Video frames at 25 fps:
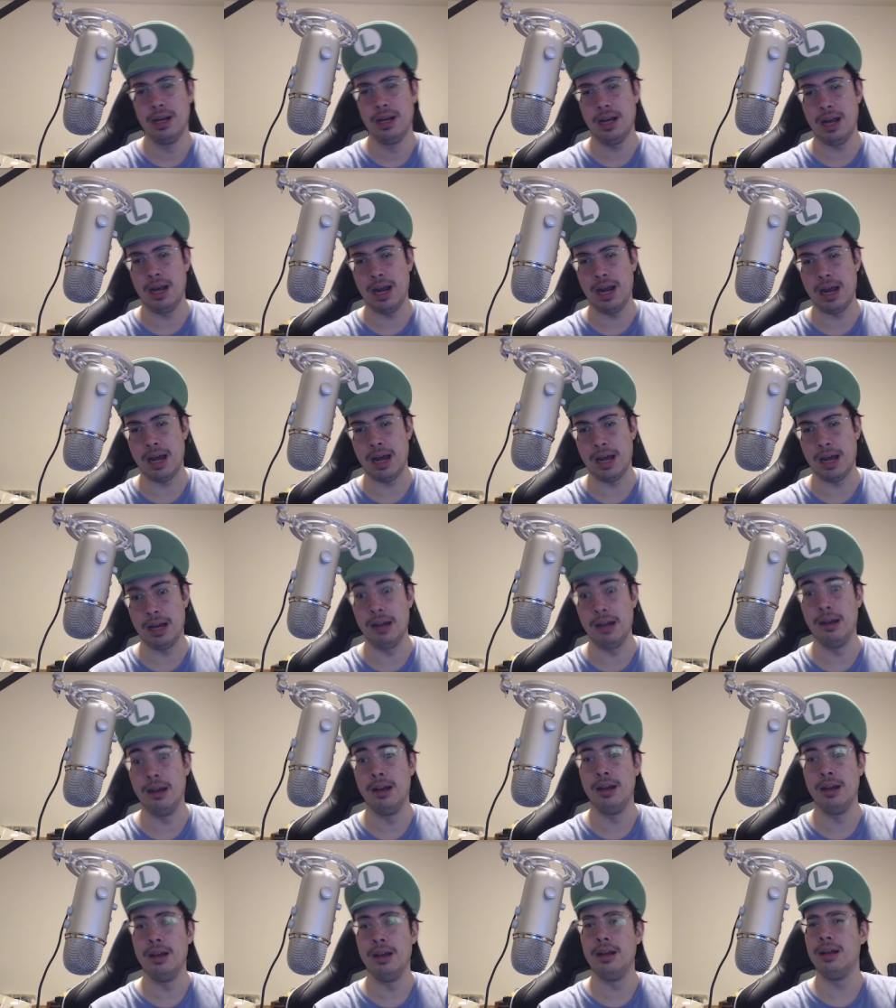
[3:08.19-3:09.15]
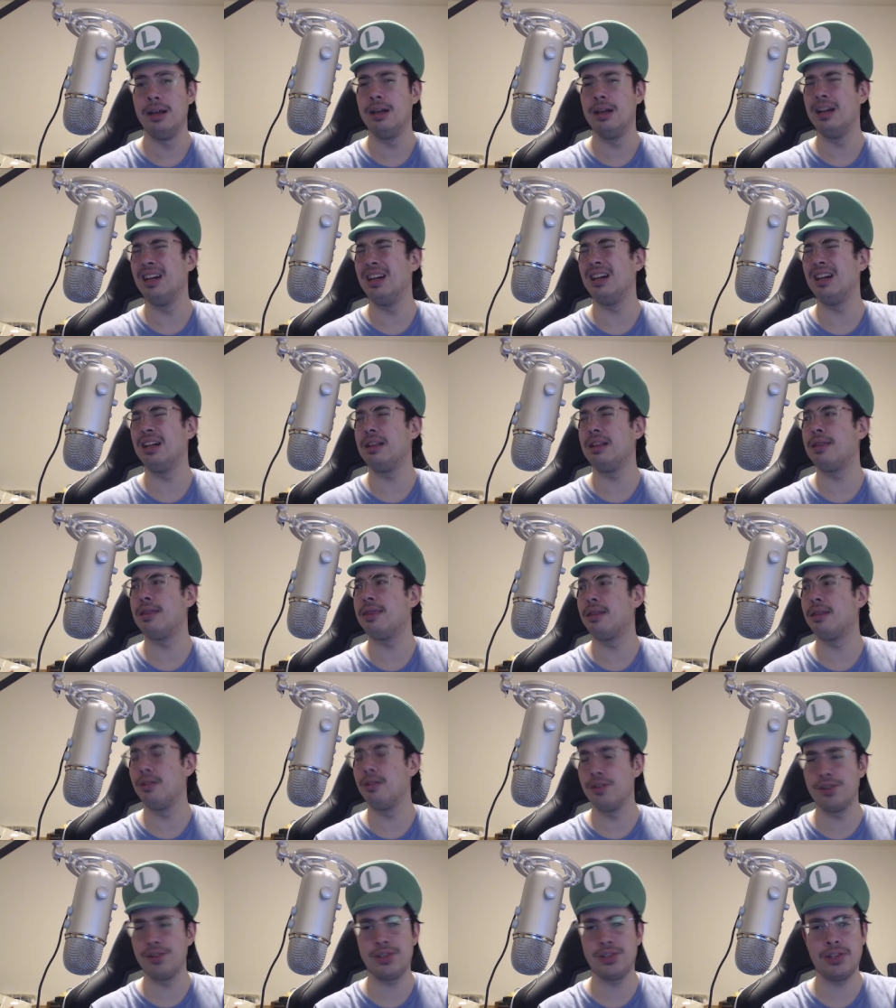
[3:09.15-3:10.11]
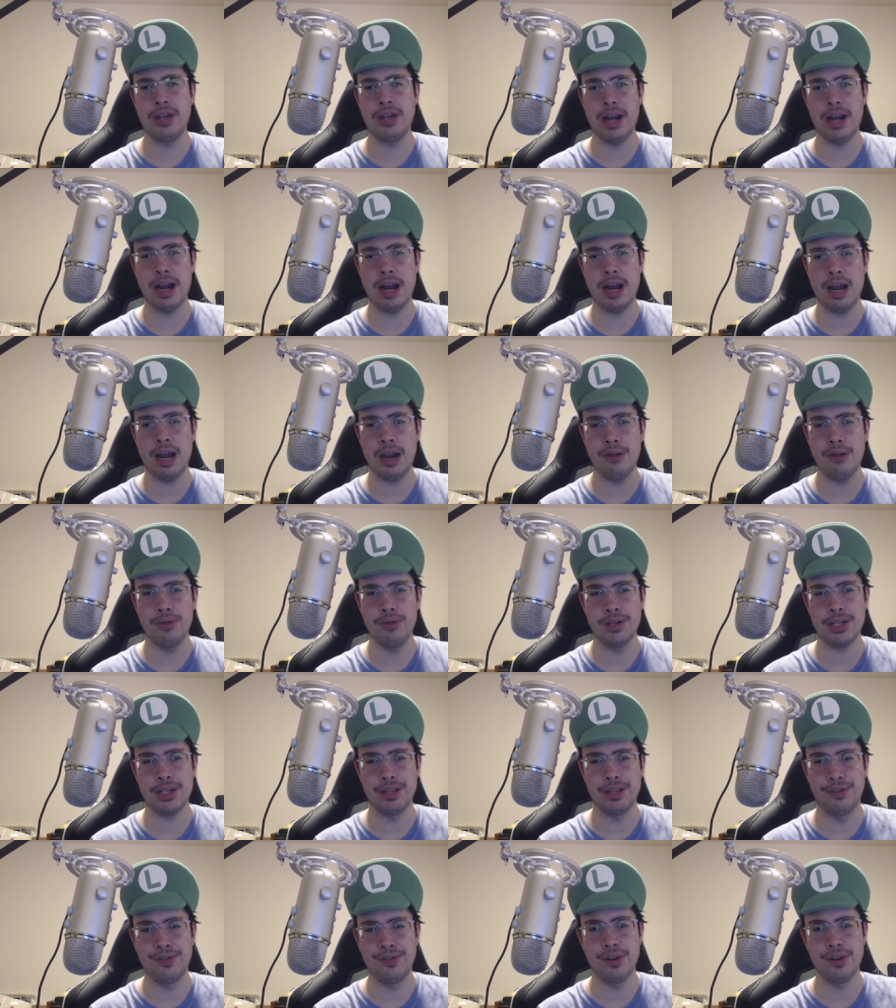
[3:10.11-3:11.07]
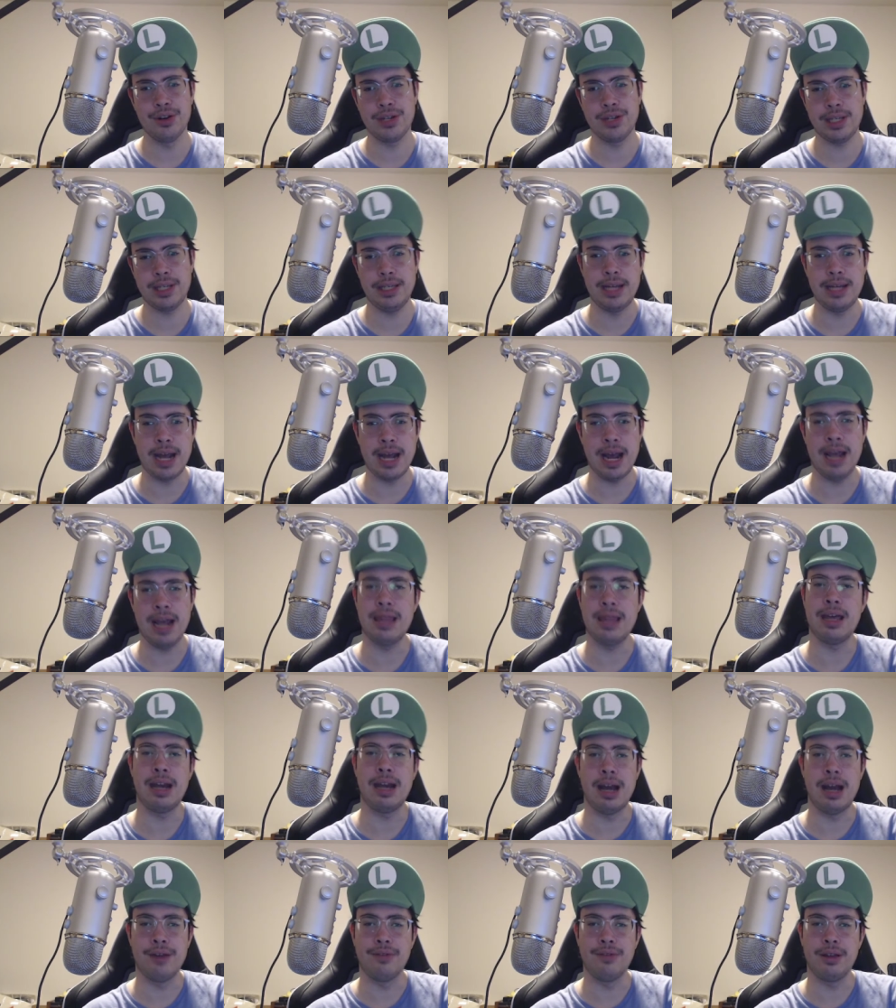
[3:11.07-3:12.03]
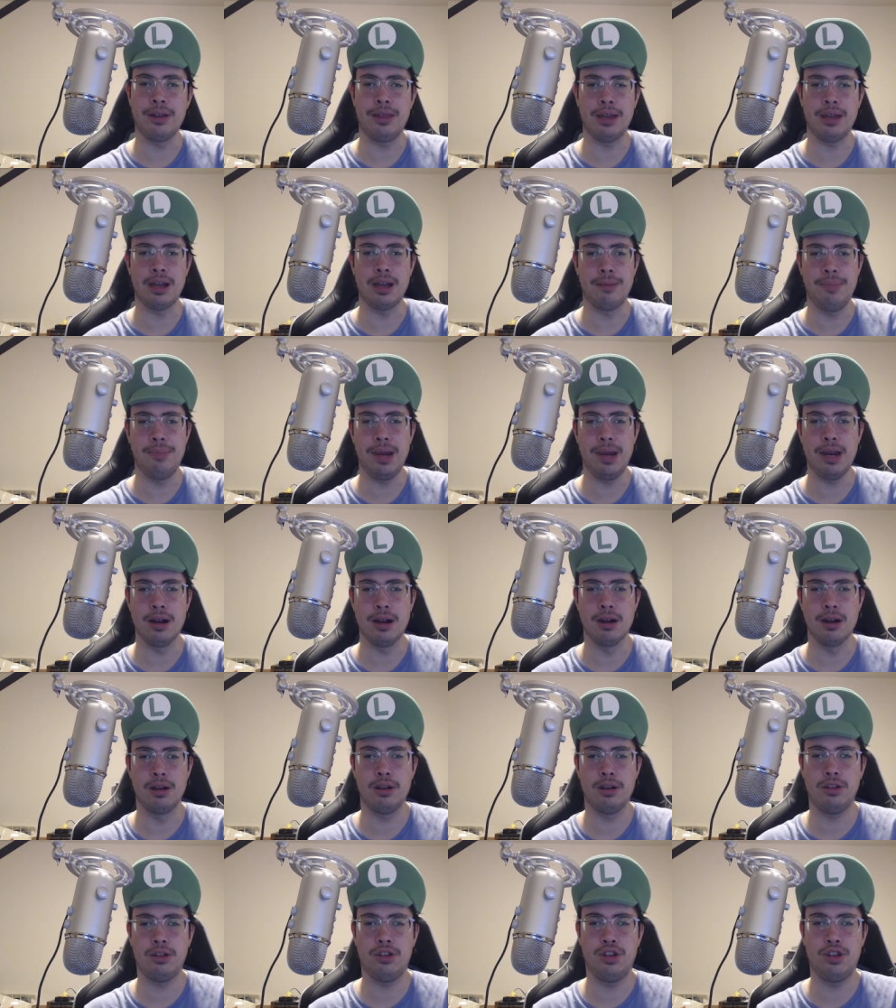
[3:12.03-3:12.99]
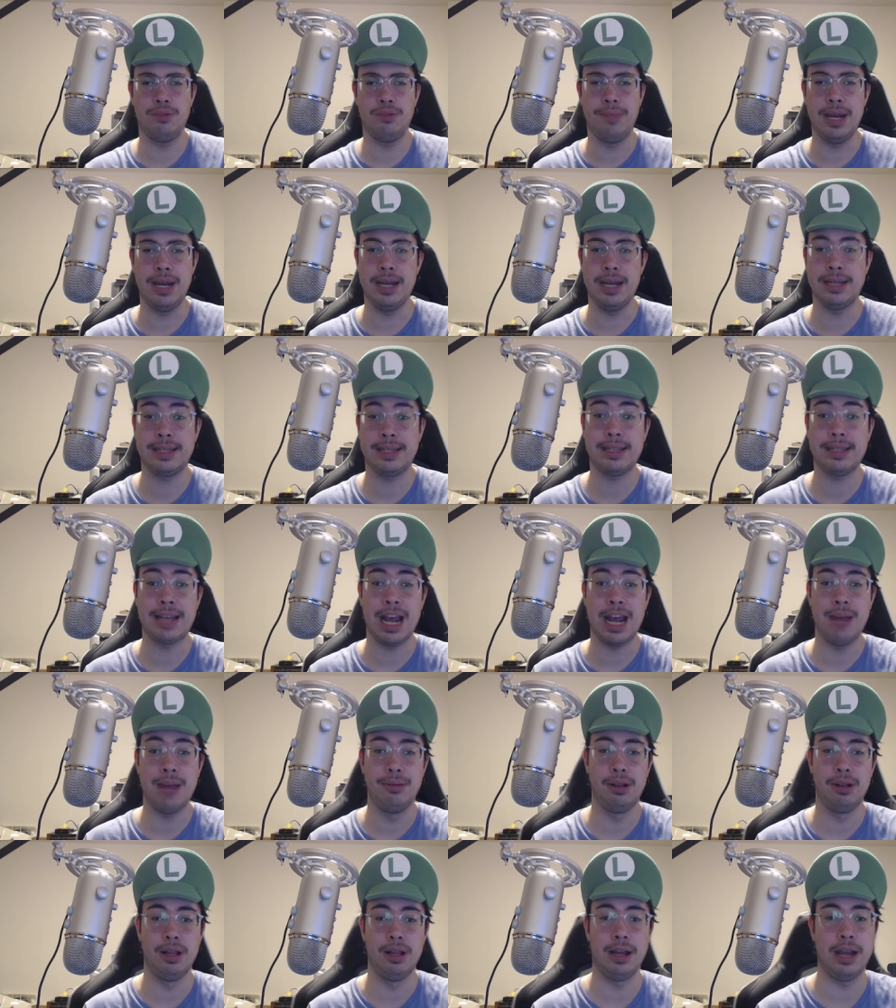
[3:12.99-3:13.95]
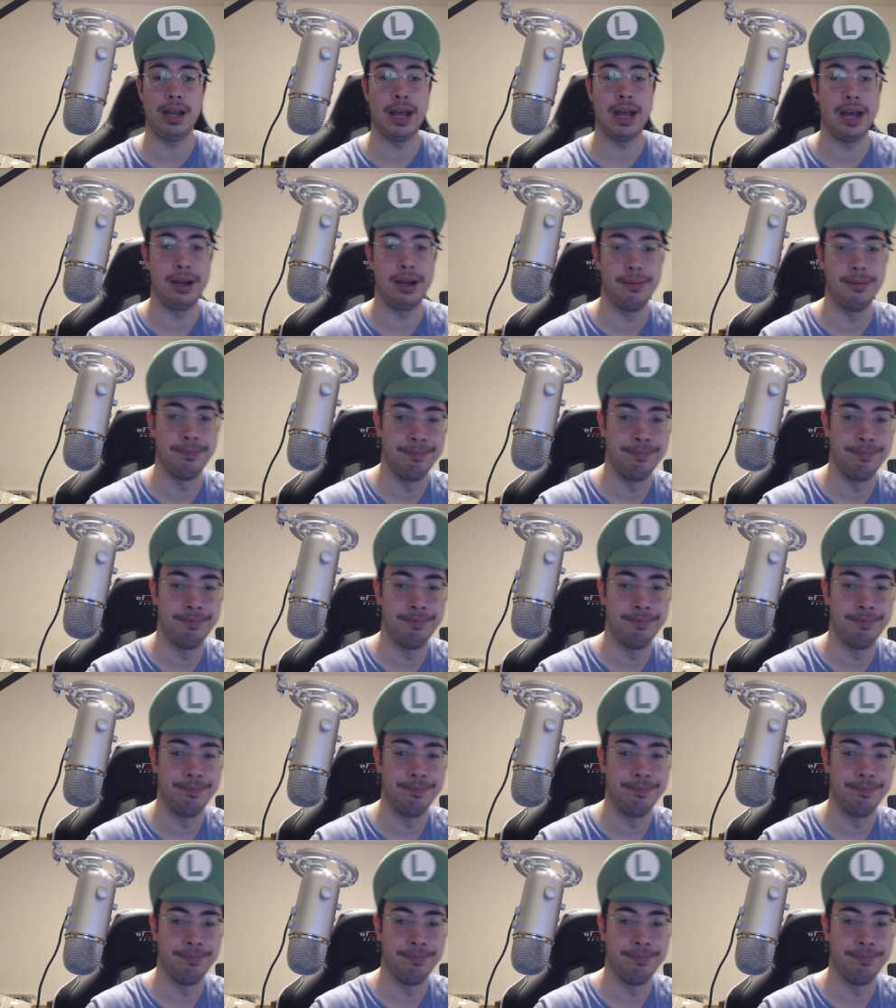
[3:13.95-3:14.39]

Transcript: And Thursday was the first day that everything appeared to be stable again.